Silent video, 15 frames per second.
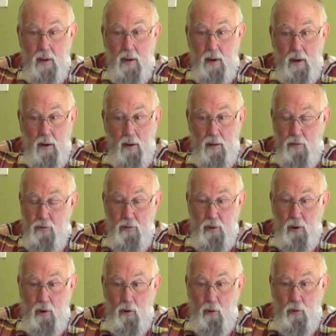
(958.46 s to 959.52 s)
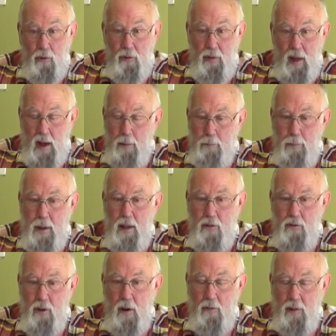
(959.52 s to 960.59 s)
And so that
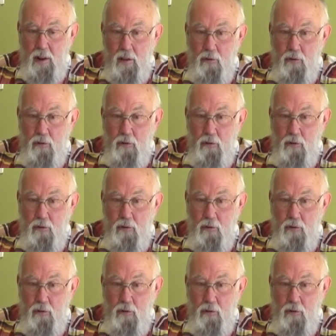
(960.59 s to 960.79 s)
piece of it